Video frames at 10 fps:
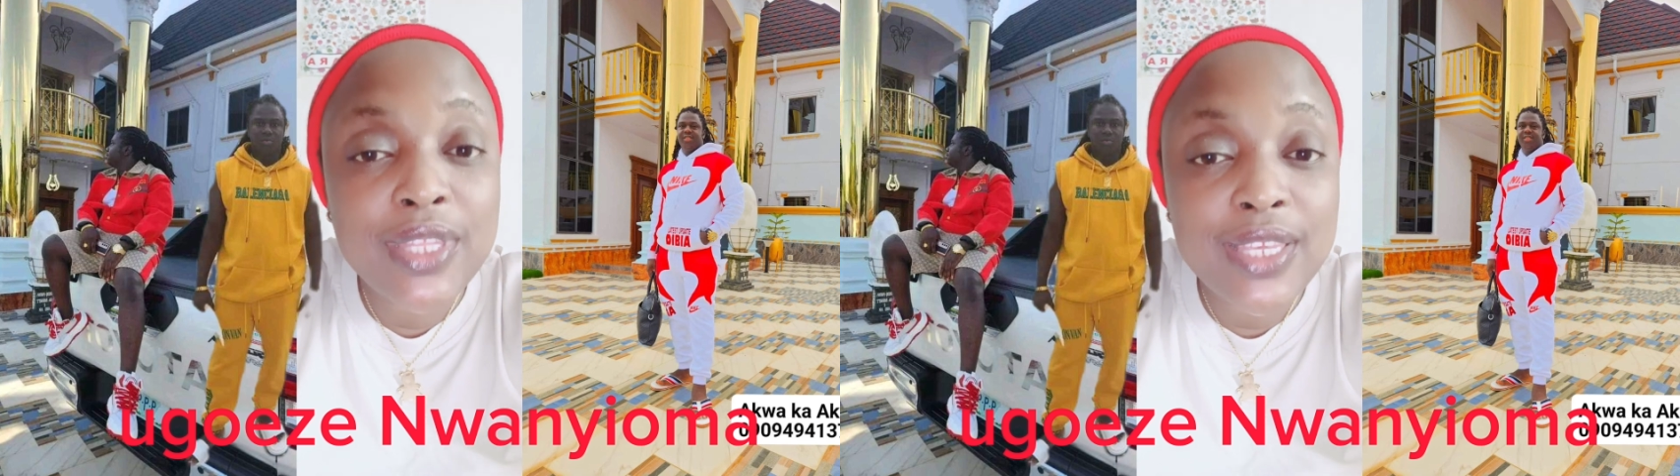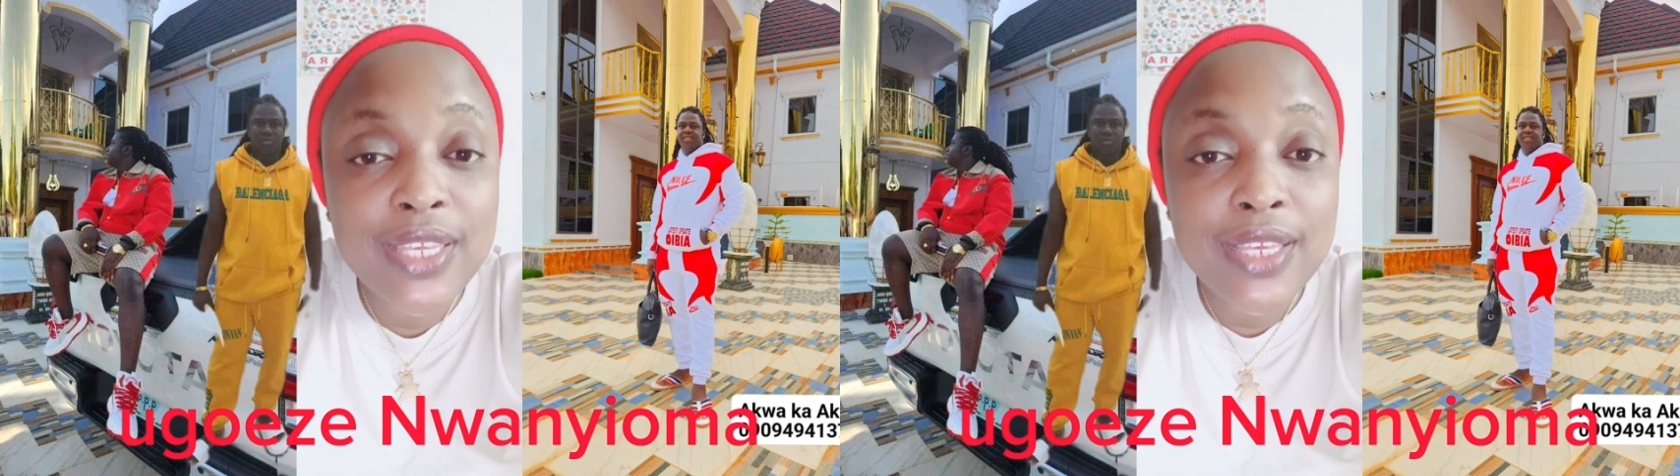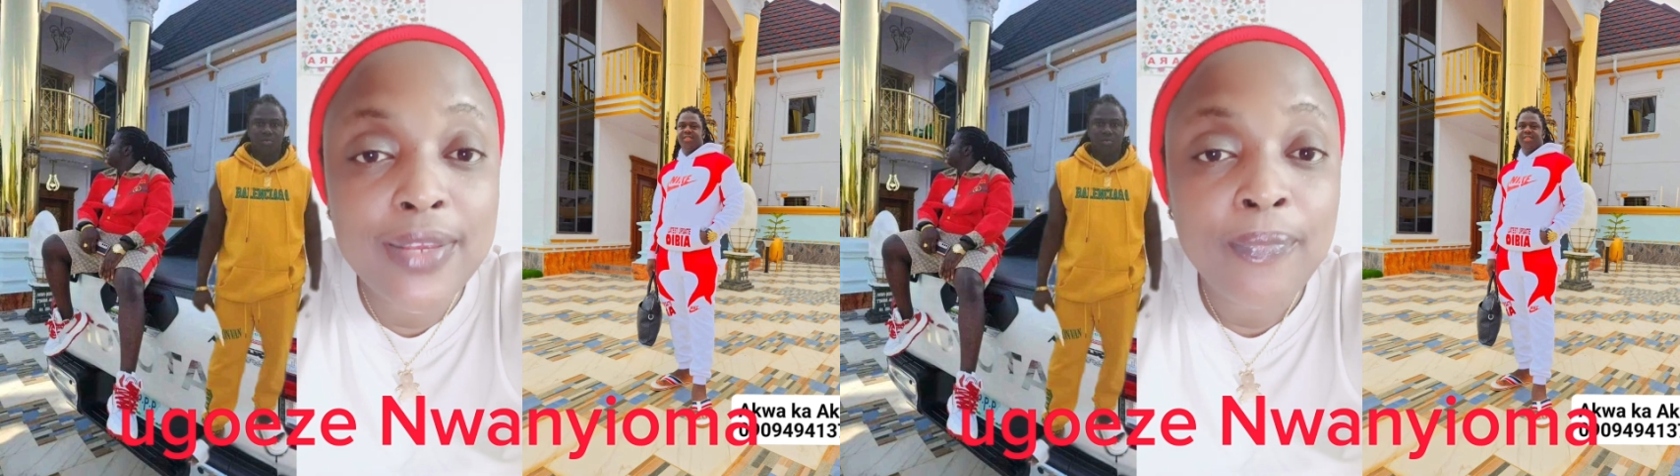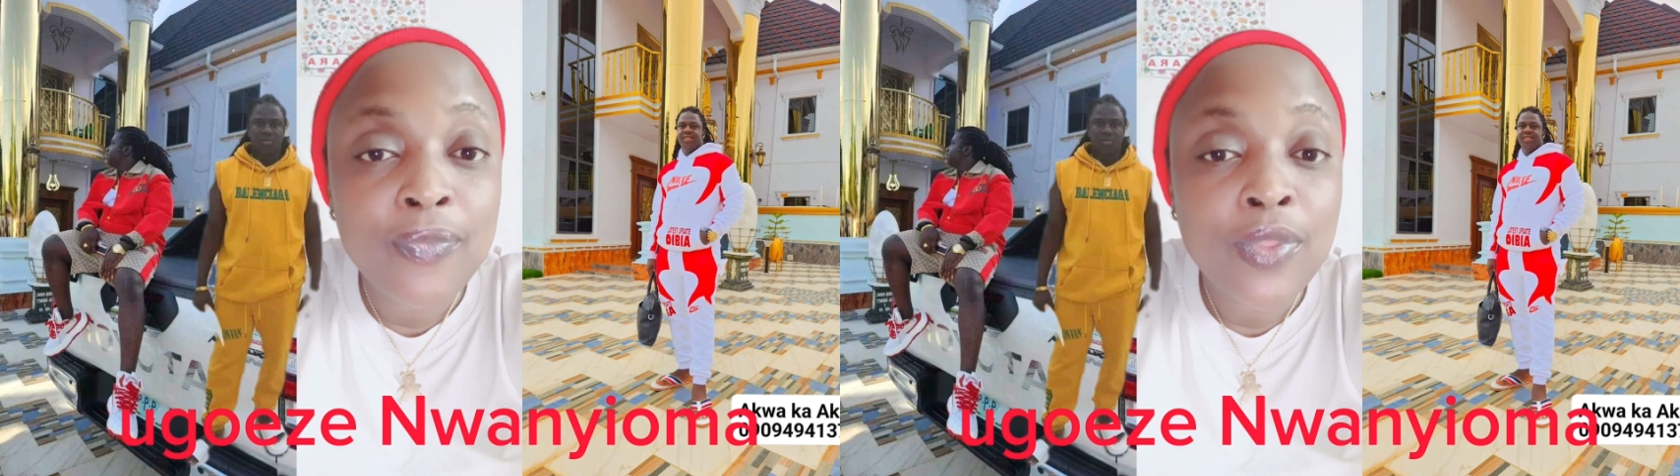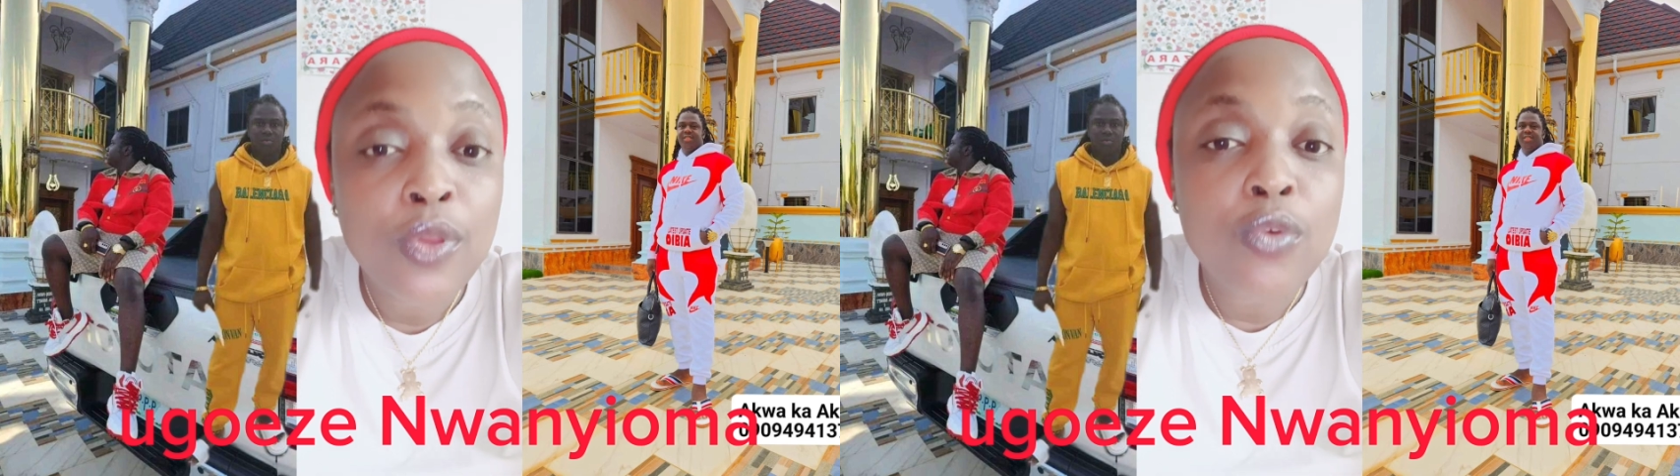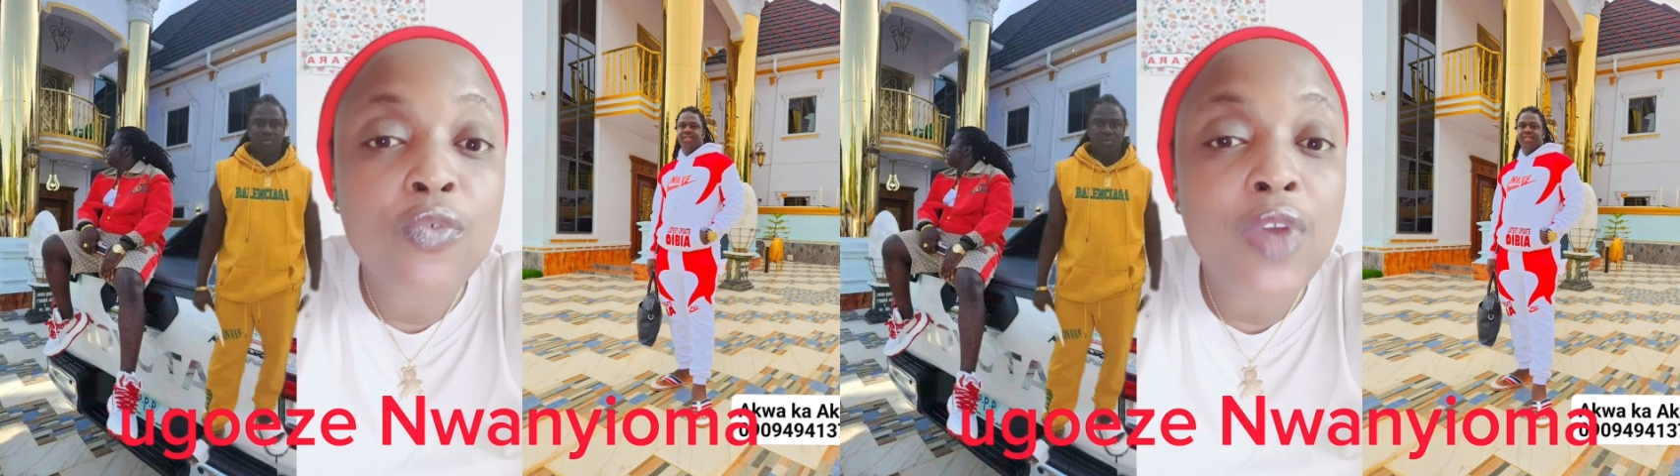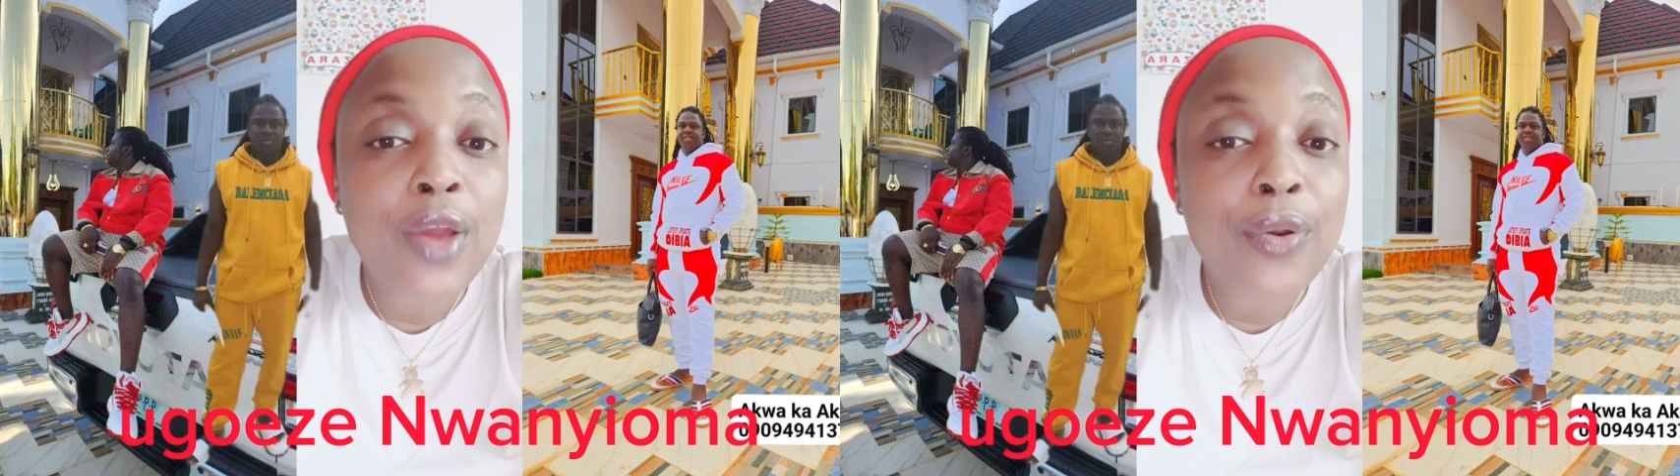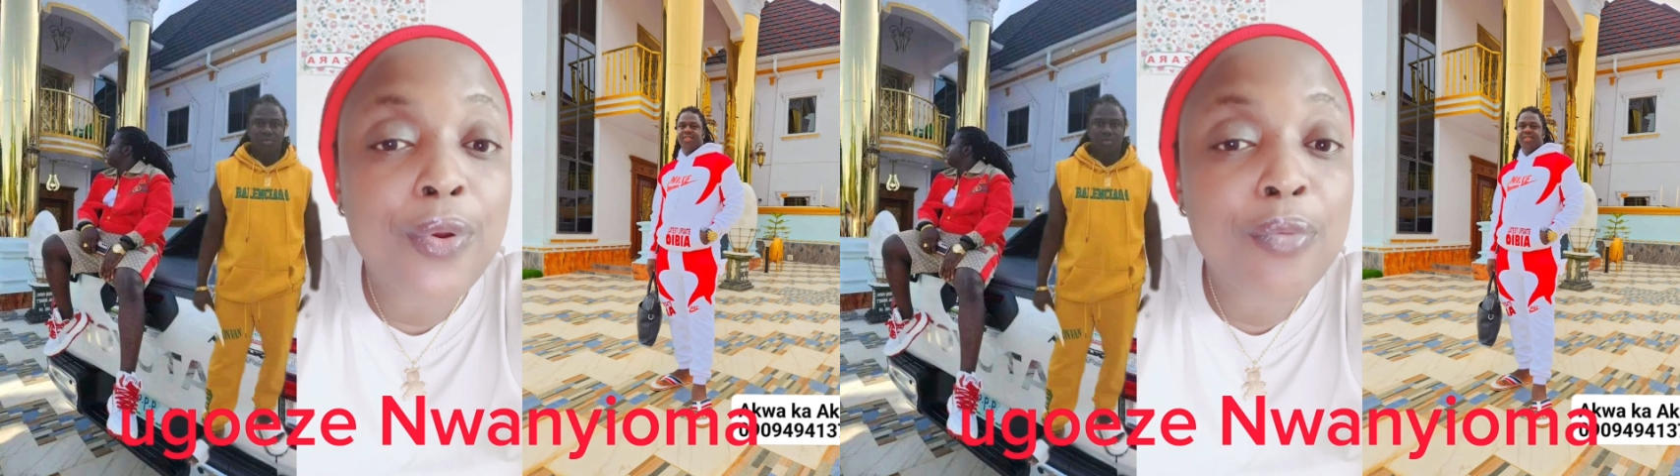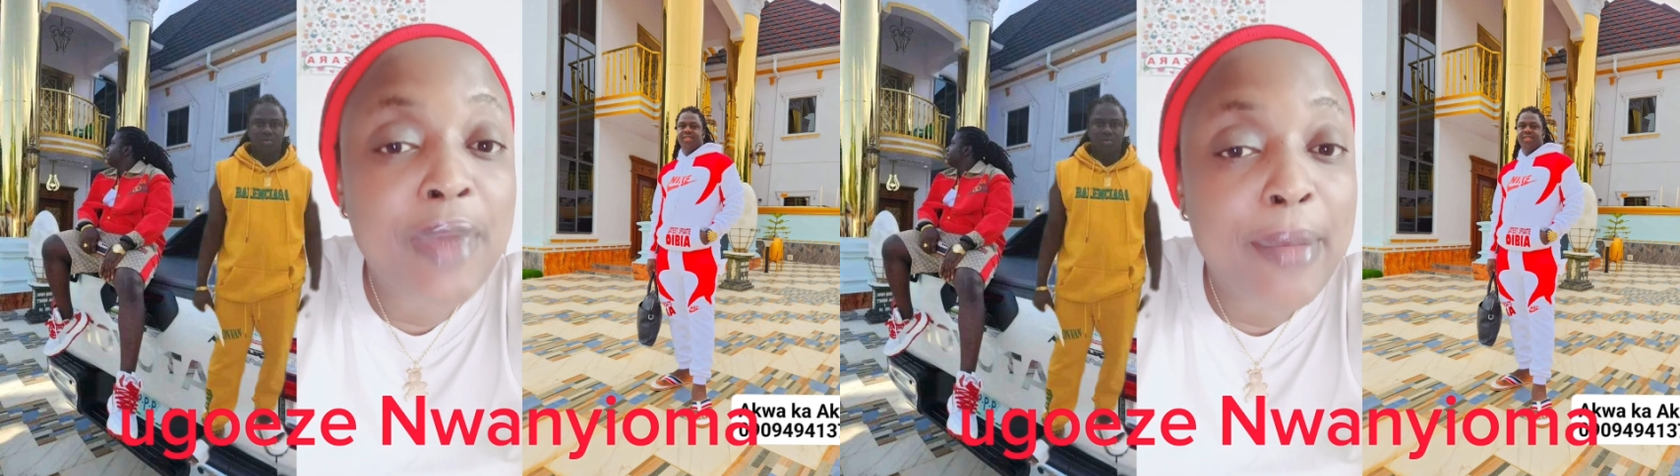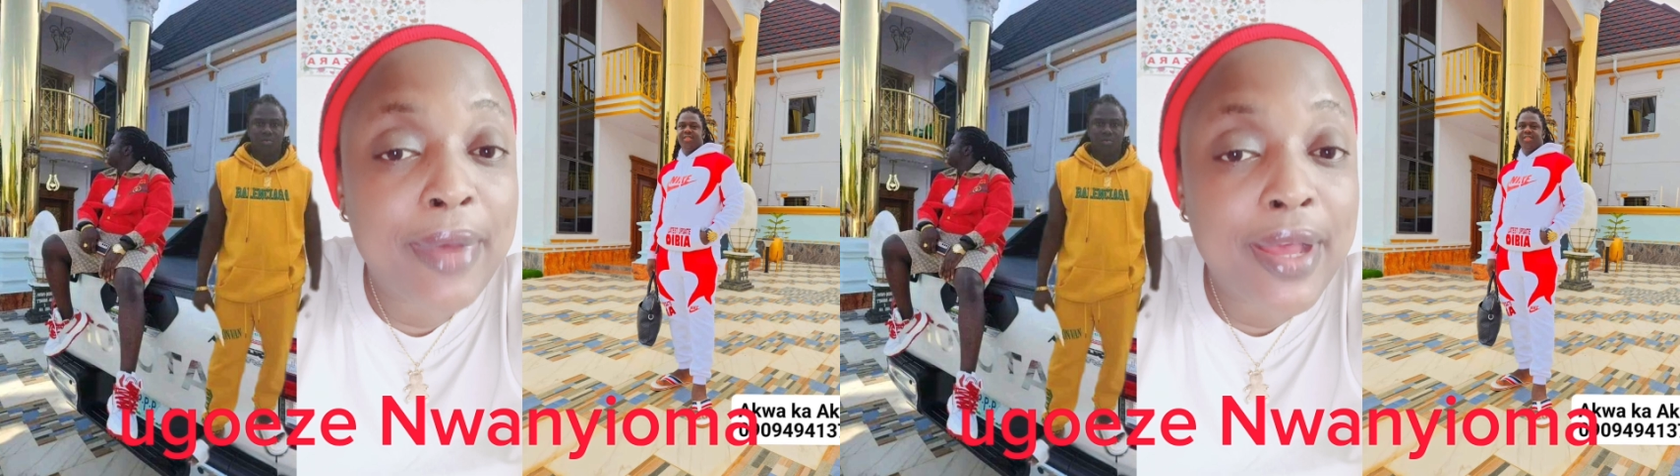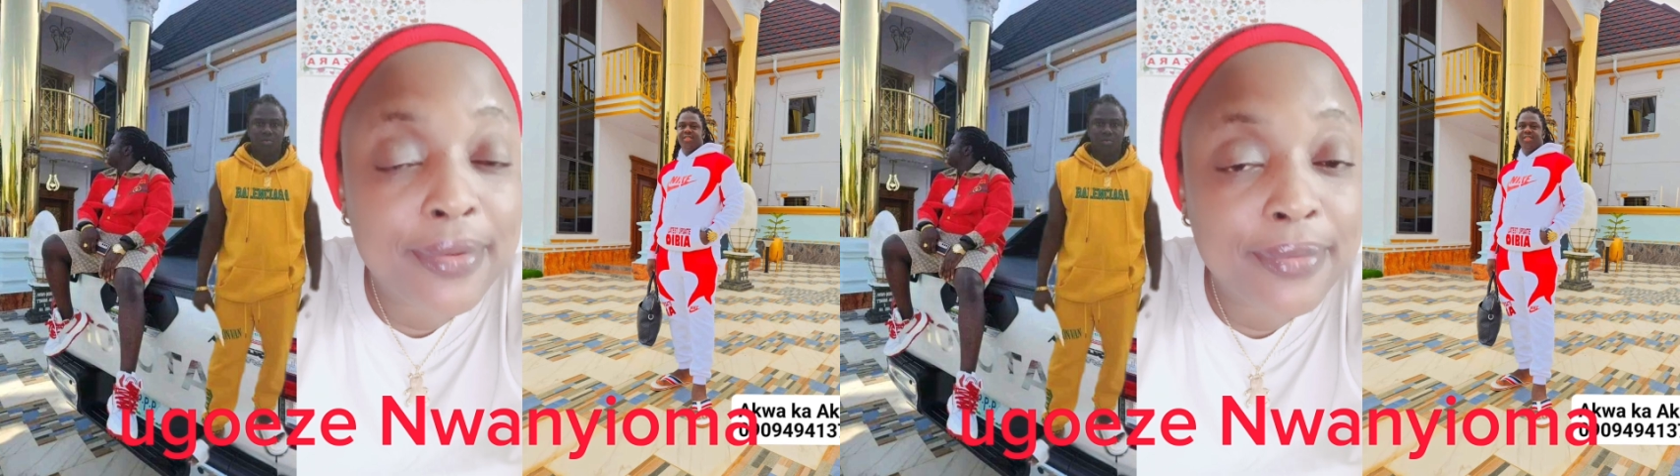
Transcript: the overall baba.